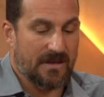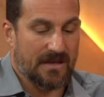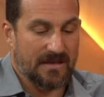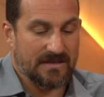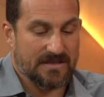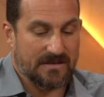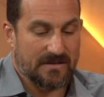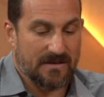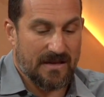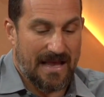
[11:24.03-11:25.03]
is
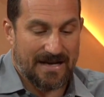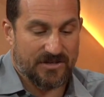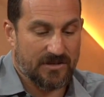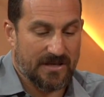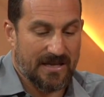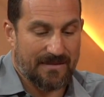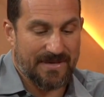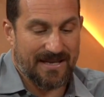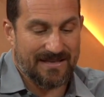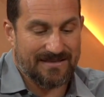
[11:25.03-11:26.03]
actually, I
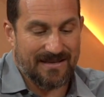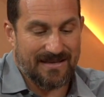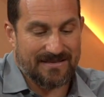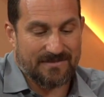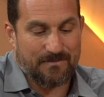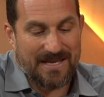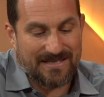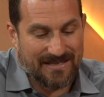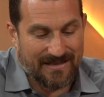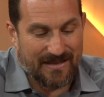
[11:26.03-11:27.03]
mean, it's
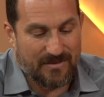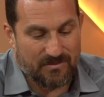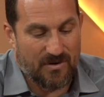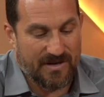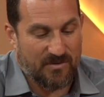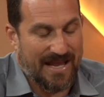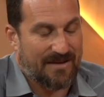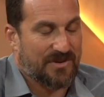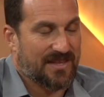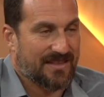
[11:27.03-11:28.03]
basically throwing away
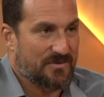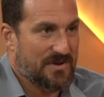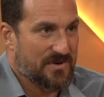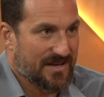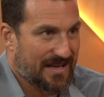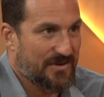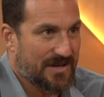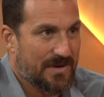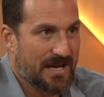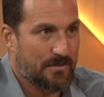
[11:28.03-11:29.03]
everything that we were
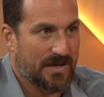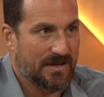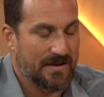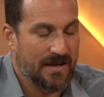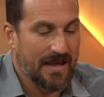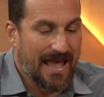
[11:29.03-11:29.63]
given, in my opinion.